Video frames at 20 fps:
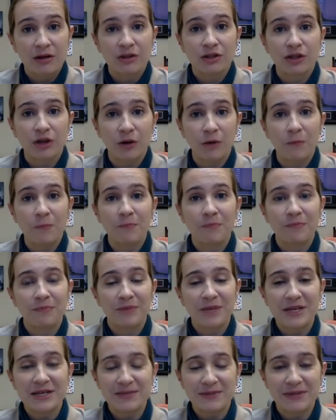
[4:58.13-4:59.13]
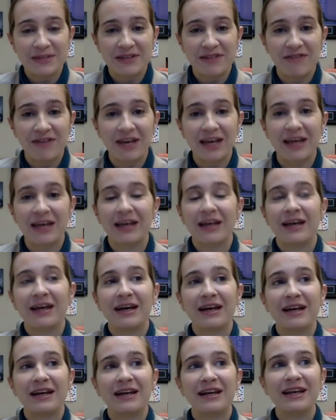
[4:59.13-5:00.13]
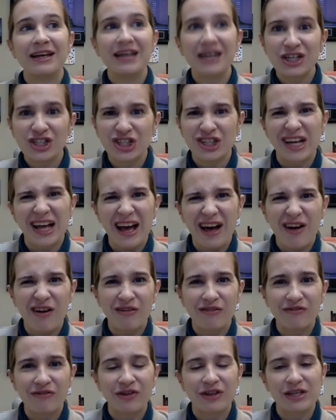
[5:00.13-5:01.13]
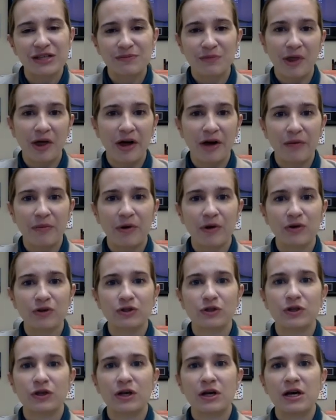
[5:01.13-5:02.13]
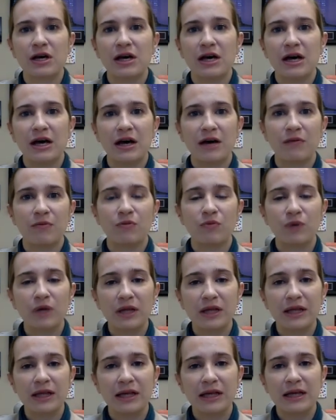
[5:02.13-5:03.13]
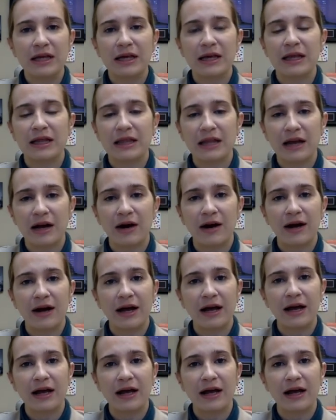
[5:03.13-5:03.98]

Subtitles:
So be specific, niche down for these blog posts, really get in there